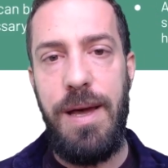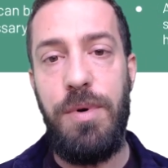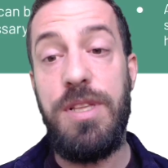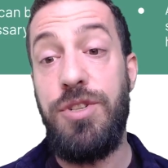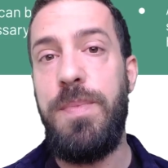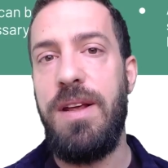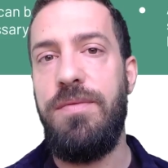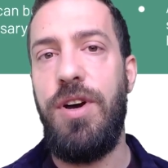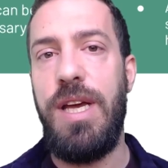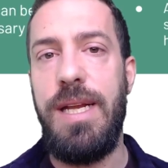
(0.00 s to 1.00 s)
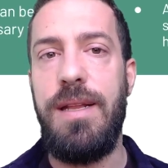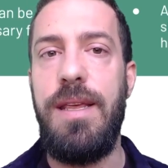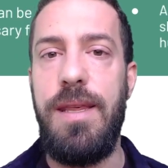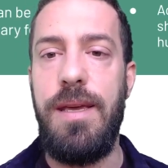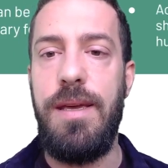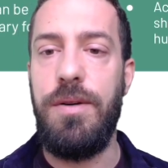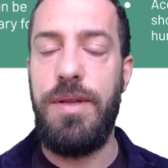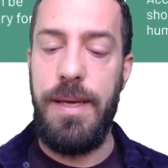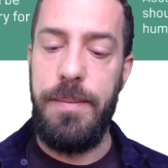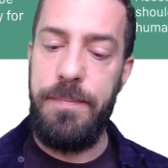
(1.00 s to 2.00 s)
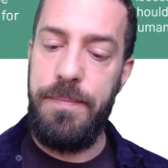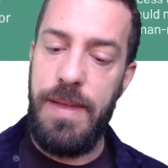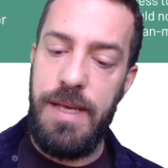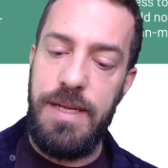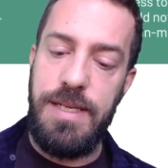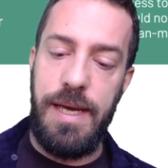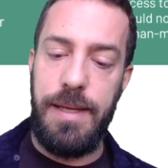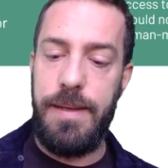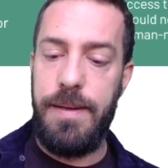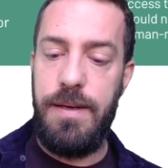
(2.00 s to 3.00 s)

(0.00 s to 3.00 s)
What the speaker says: should be avoided in the OT side.